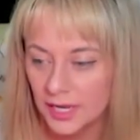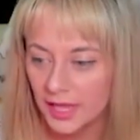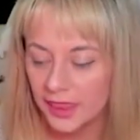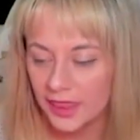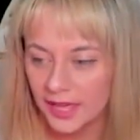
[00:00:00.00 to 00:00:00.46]

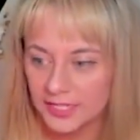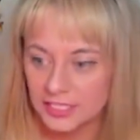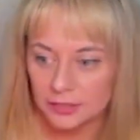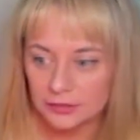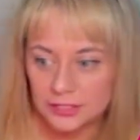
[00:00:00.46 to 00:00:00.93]
that
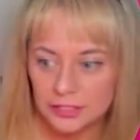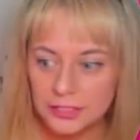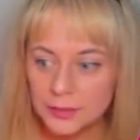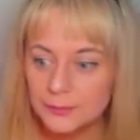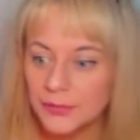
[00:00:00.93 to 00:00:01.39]

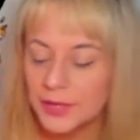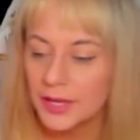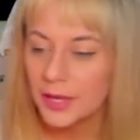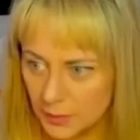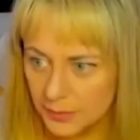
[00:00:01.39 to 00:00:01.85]
shelter.
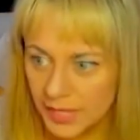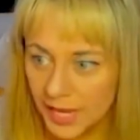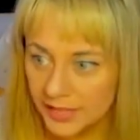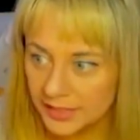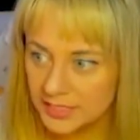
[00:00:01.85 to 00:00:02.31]
But yeah,
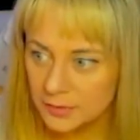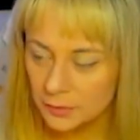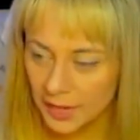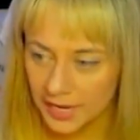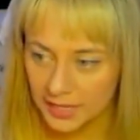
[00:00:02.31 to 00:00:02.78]
this
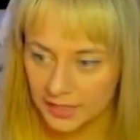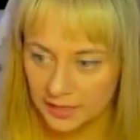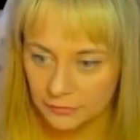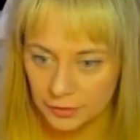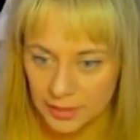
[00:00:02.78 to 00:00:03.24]
way,
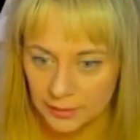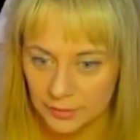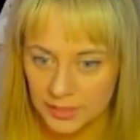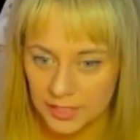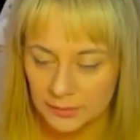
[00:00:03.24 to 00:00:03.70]
if we're able to
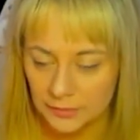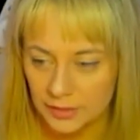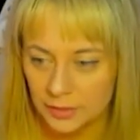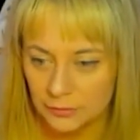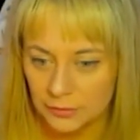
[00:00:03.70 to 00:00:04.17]
keep
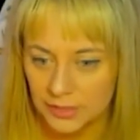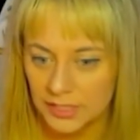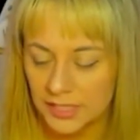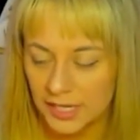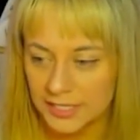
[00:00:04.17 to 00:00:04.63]
everything really
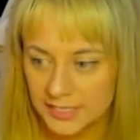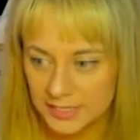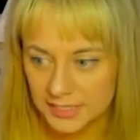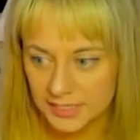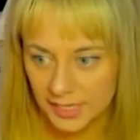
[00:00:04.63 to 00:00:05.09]
nice
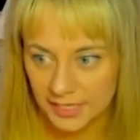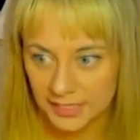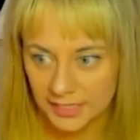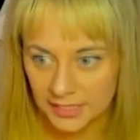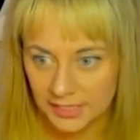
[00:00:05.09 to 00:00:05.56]
and
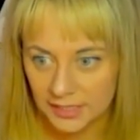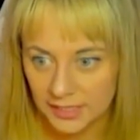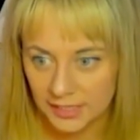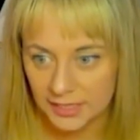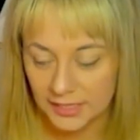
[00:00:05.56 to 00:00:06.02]
tight
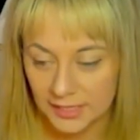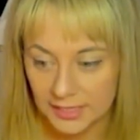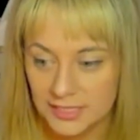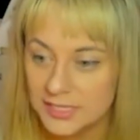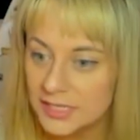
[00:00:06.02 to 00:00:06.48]
like
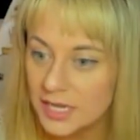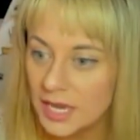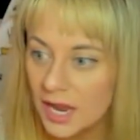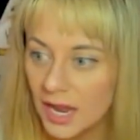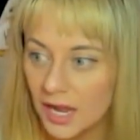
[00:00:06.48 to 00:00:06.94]
this,
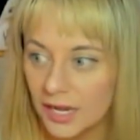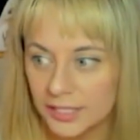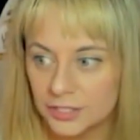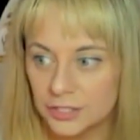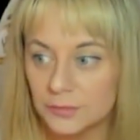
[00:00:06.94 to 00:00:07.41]
I
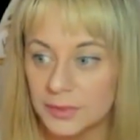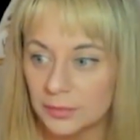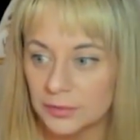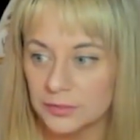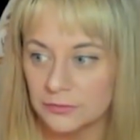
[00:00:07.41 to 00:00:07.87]
should be able
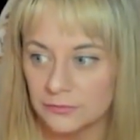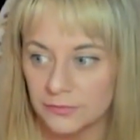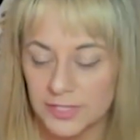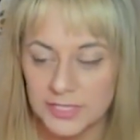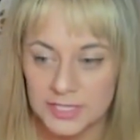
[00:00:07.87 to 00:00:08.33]
to
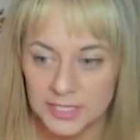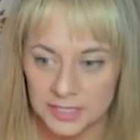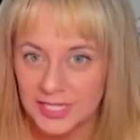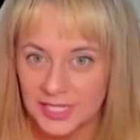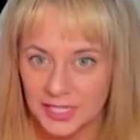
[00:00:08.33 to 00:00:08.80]
fence
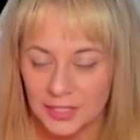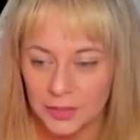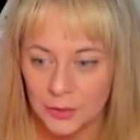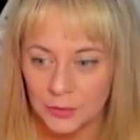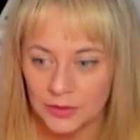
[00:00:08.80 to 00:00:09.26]
it
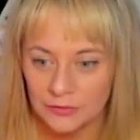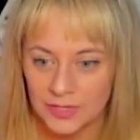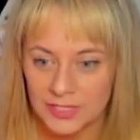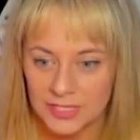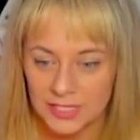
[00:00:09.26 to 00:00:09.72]
in with a
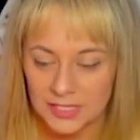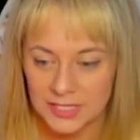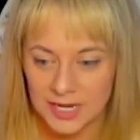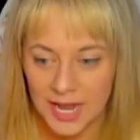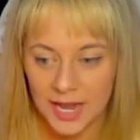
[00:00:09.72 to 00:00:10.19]
fence that doesn't
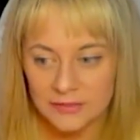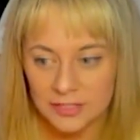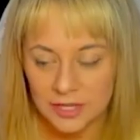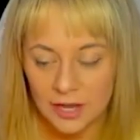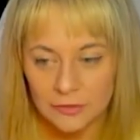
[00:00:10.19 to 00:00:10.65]
have to
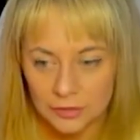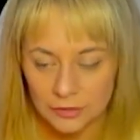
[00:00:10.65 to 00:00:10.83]
cover